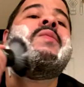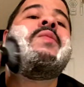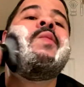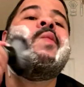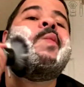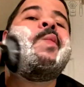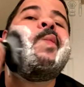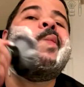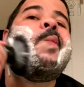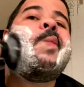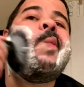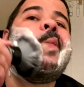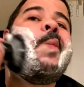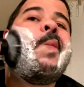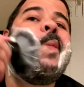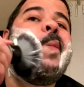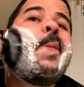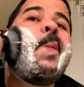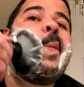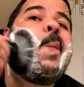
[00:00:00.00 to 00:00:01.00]

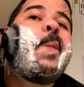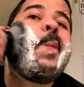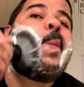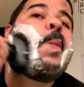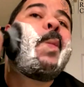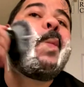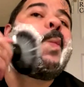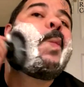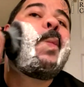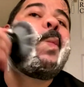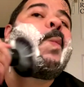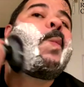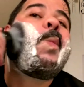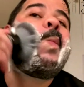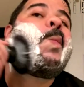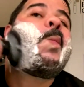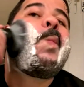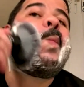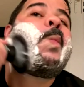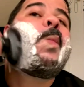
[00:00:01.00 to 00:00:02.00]

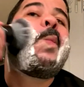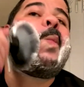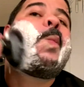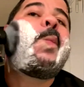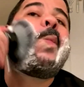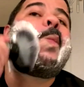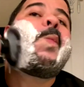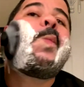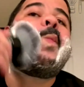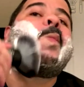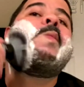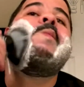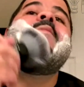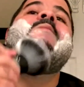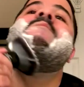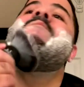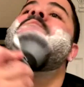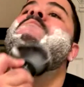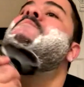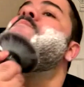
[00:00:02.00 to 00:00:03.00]

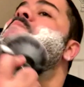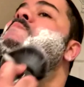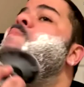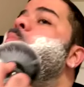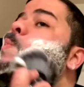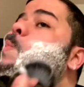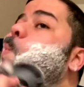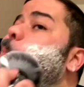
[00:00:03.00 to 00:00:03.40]
(silence)